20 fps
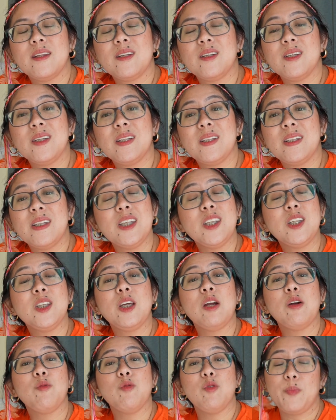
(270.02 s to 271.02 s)
to, this
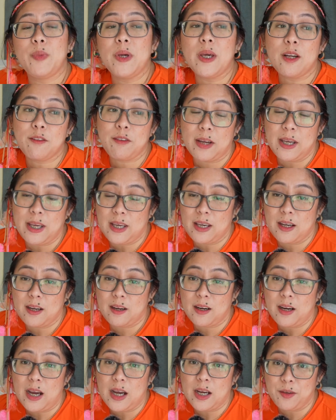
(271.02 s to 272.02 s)
year will be a great
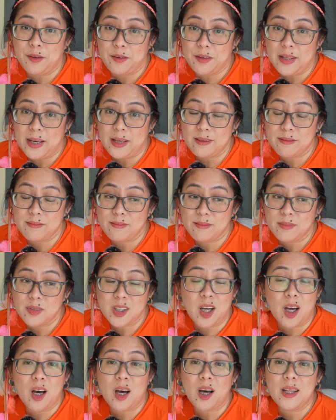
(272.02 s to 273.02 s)
year. I know that.
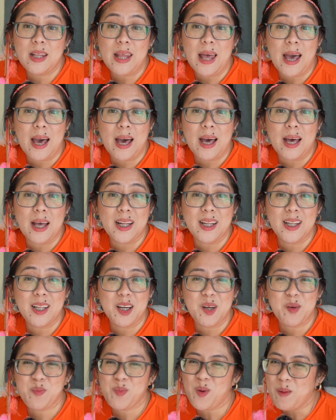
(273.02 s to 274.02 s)
God had
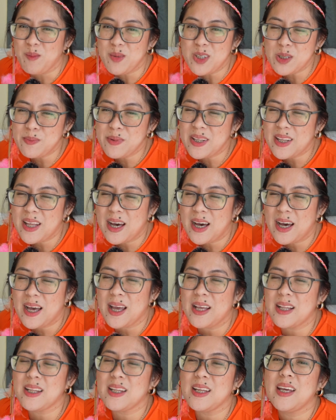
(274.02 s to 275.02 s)
promised me
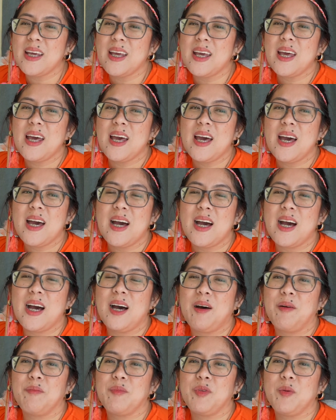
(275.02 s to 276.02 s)
that.
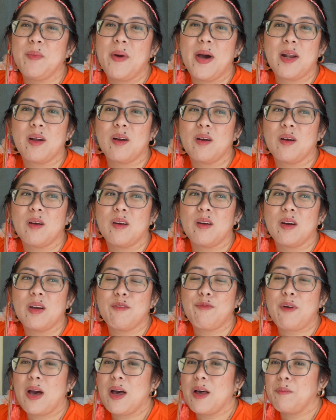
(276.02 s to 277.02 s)
Um, no matter
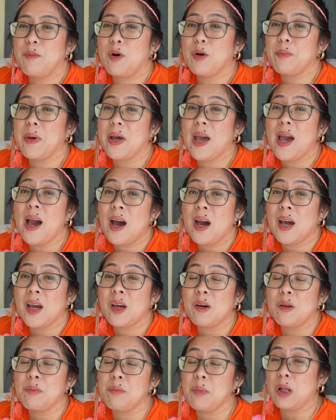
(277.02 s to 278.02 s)
if I am on my high,
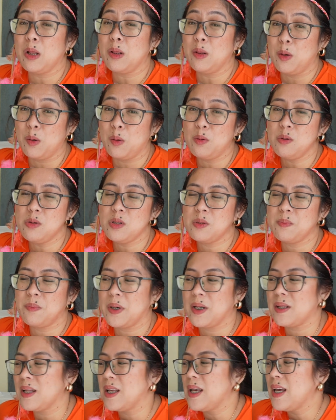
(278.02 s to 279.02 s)
on my lows,
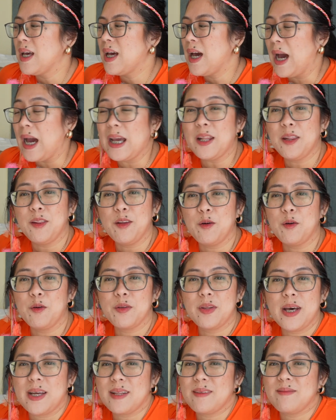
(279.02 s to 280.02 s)
but I know
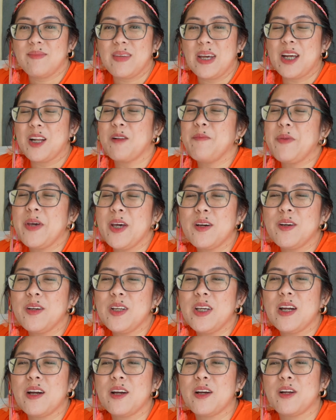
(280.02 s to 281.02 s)
that it'll be a
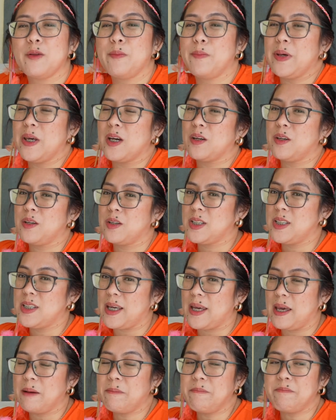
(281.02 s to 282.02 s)
good year, it'll be a good
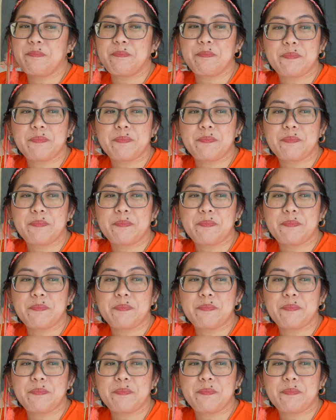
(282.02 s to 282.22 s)
day